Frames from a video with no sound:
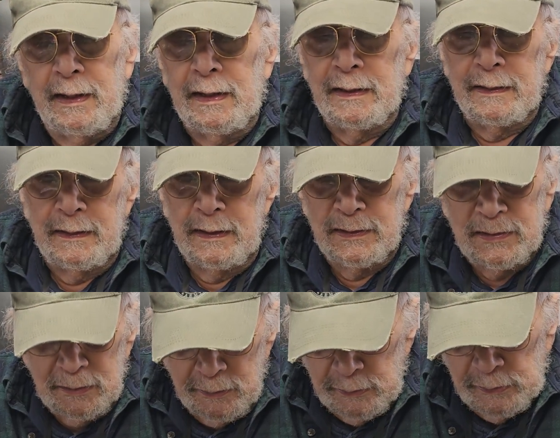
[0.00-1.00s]
and
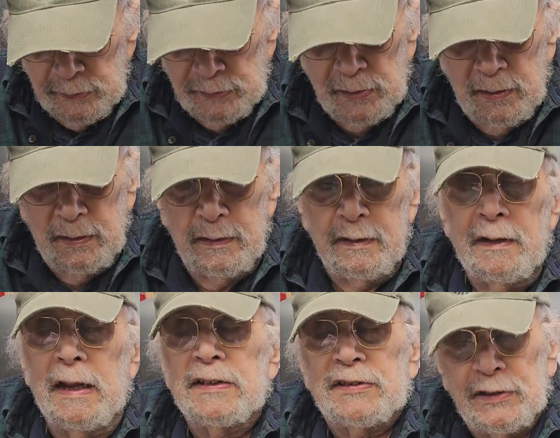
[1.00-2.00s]
interiors
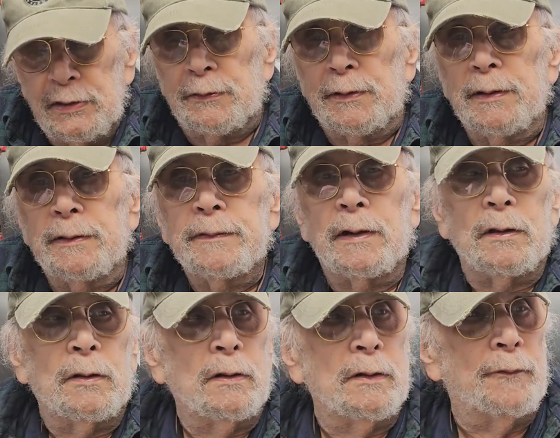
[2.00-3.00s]
and scenery. Now,
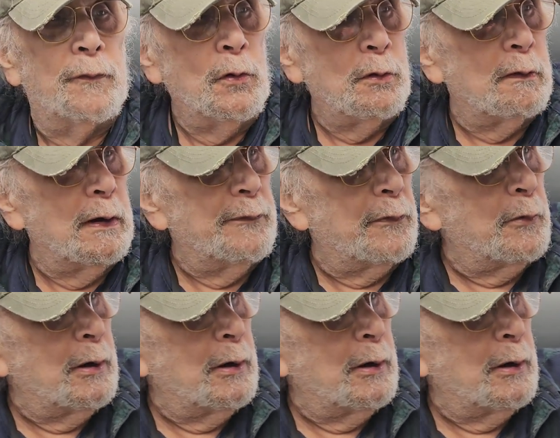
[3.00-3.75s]
photograph